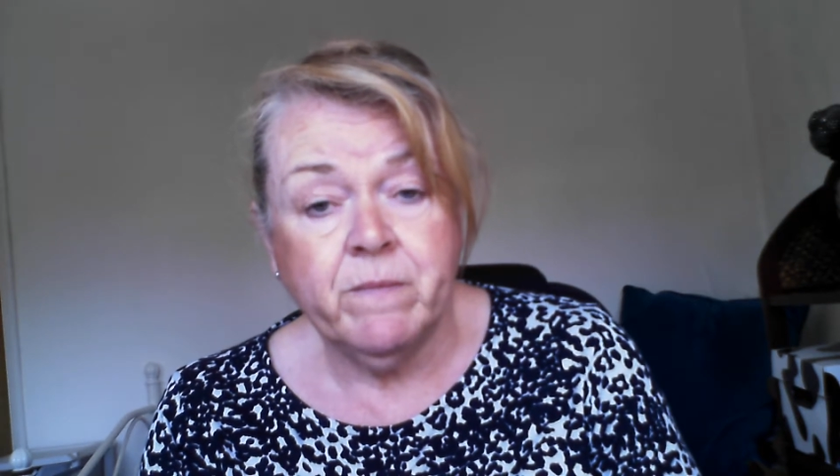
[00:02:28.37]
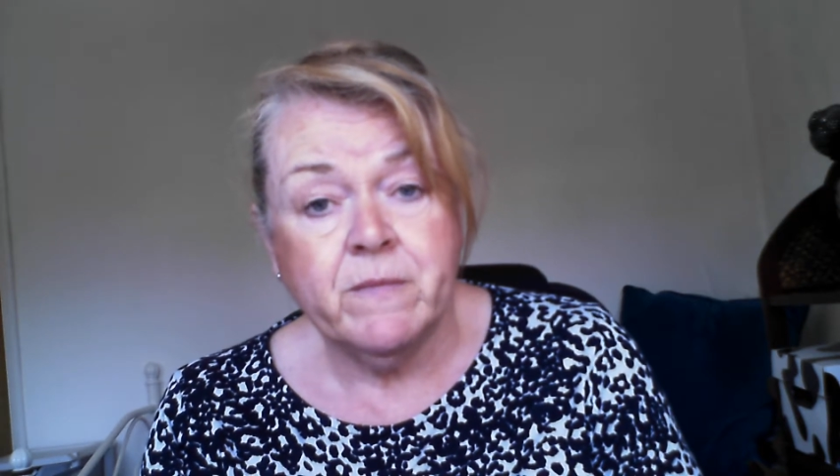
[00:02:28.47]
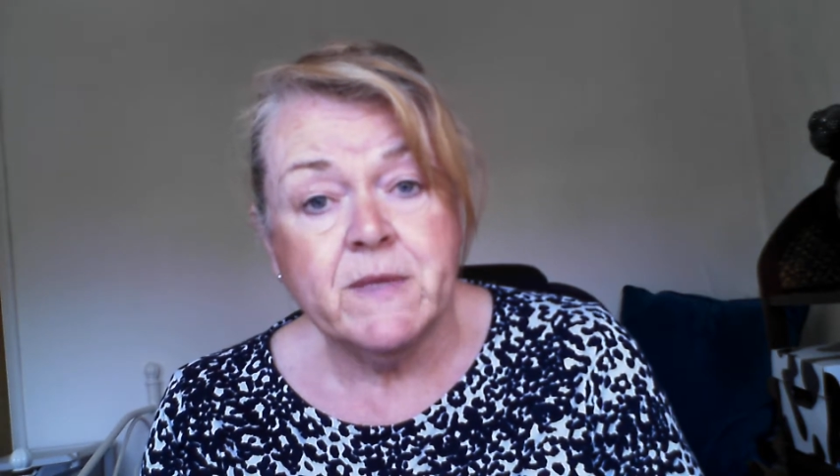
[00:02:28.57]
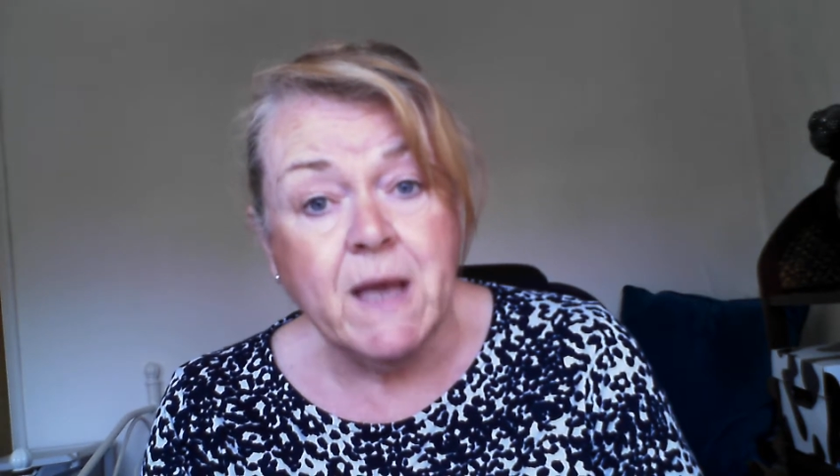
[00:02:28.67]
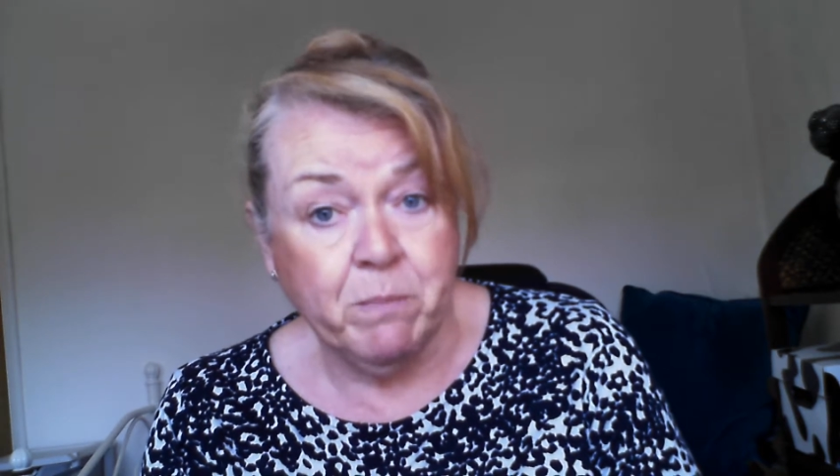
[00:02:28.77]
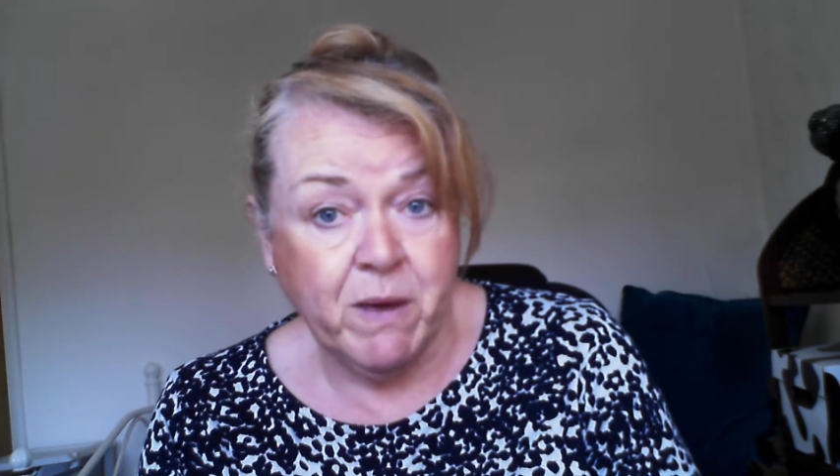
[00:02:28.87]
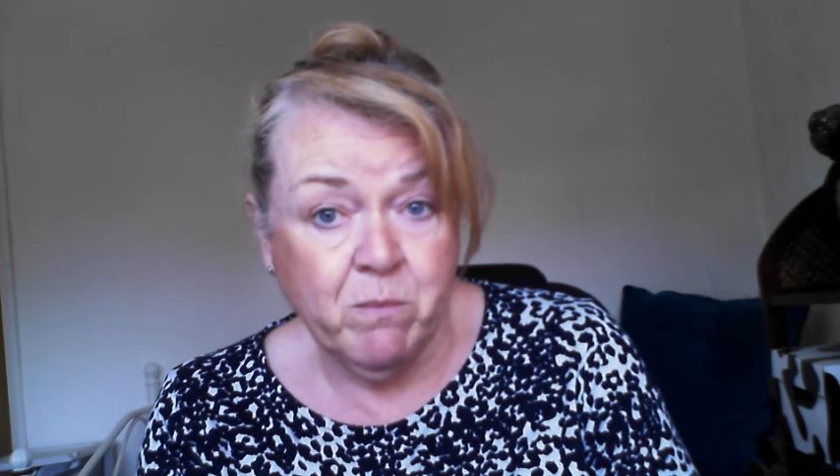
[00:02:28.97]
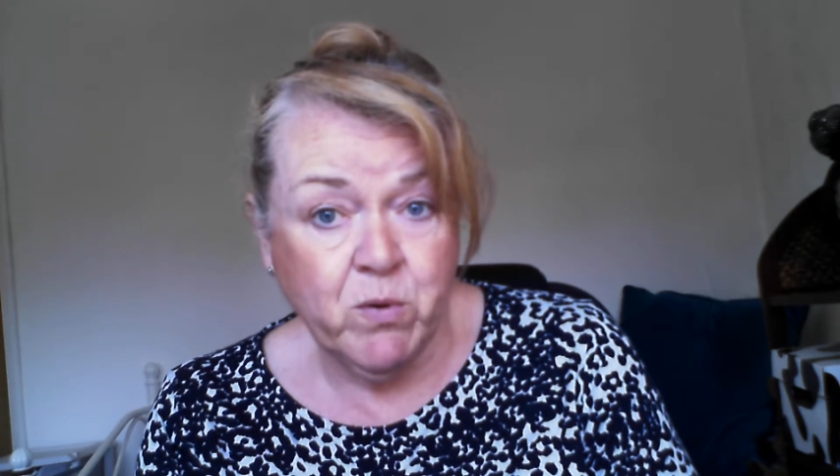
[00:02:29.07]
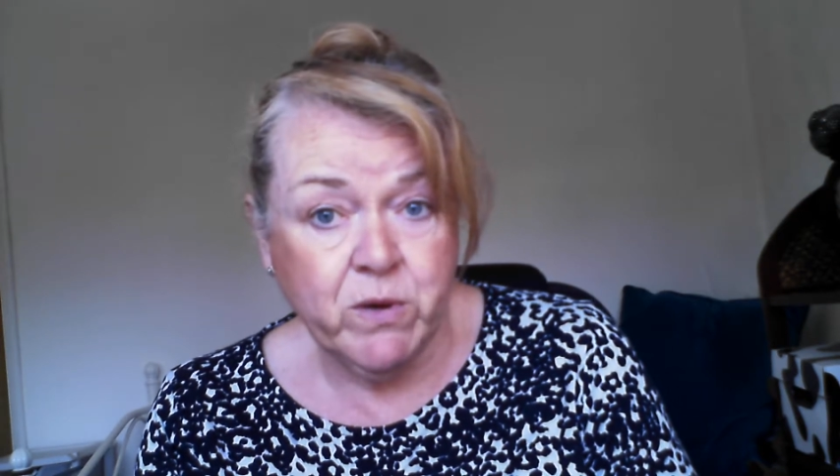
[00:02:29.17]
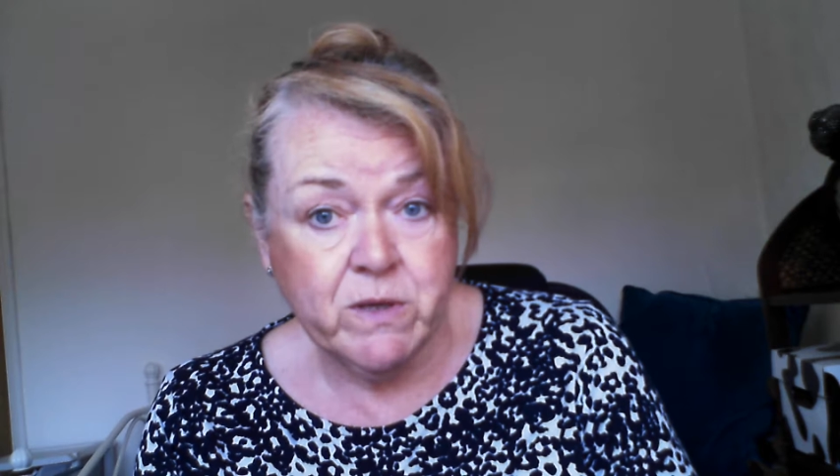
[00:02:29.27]
Tapping
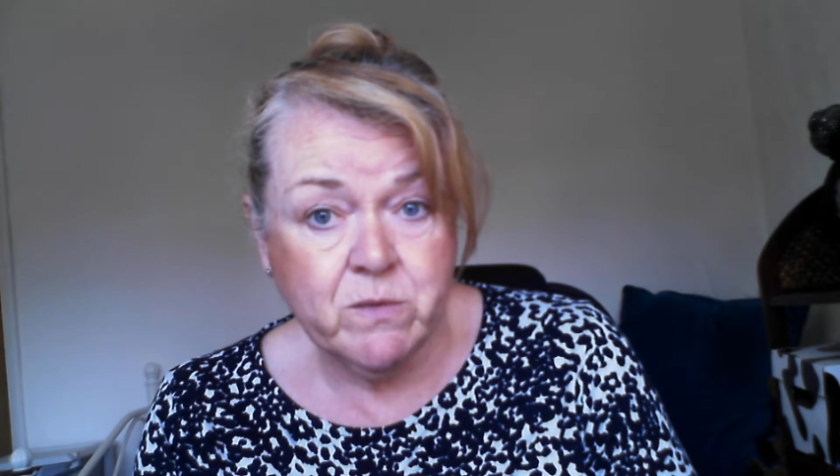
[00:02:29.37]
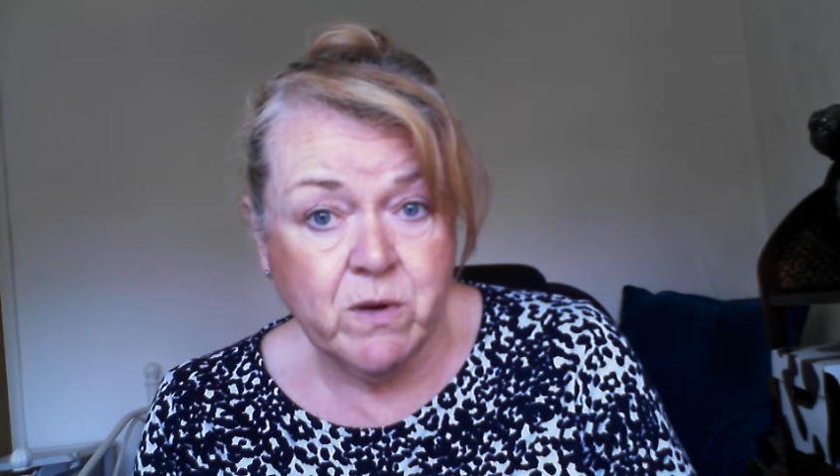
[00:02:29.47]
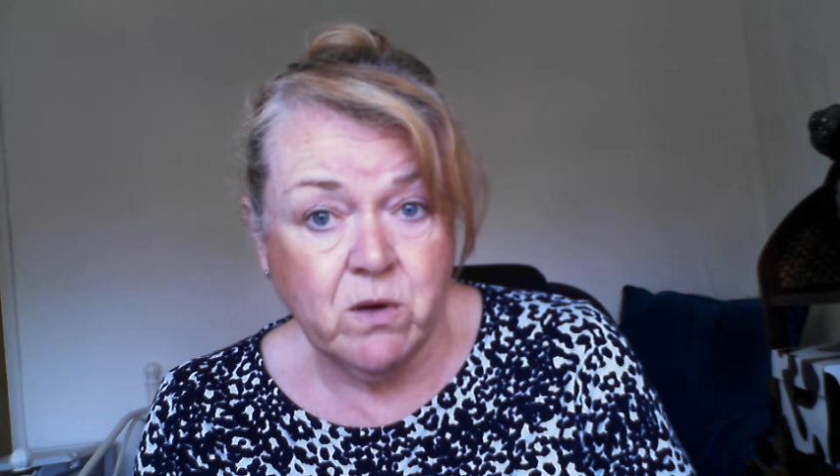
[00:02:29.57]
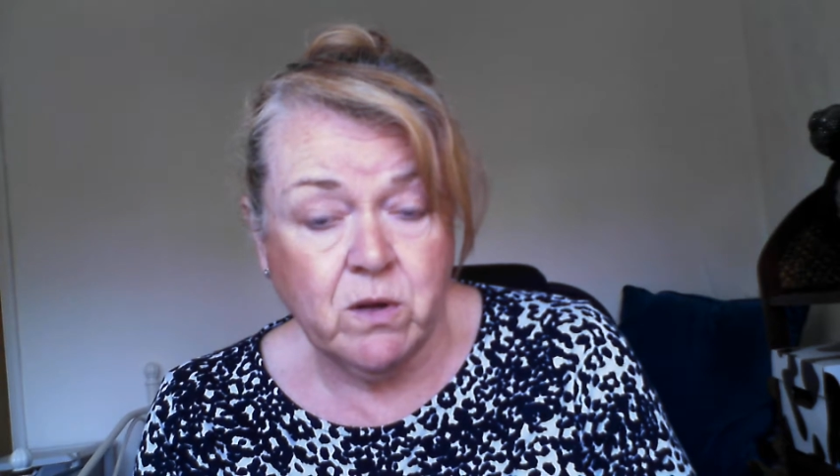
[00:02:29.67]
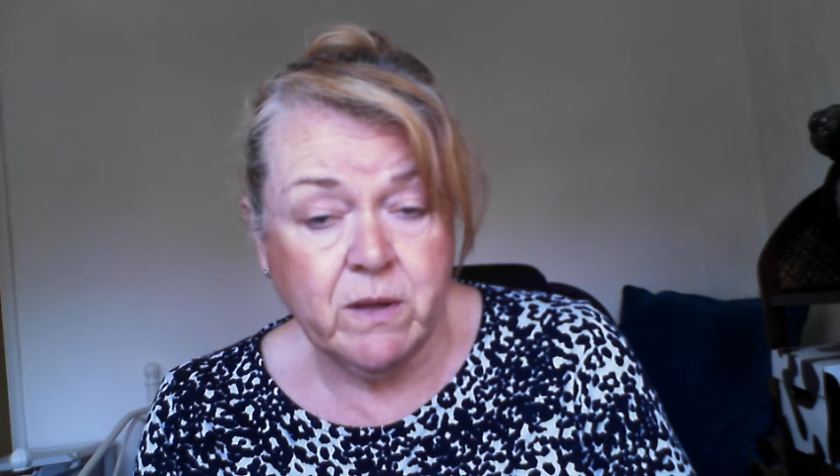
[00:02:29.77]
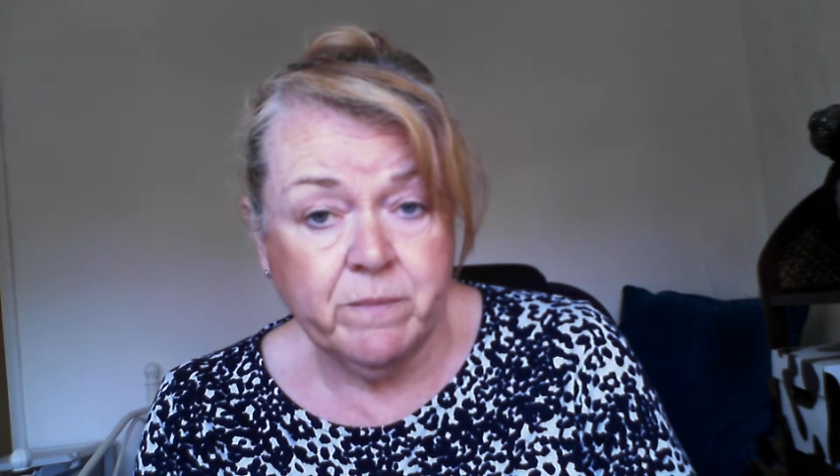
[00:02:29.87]
points, we call them.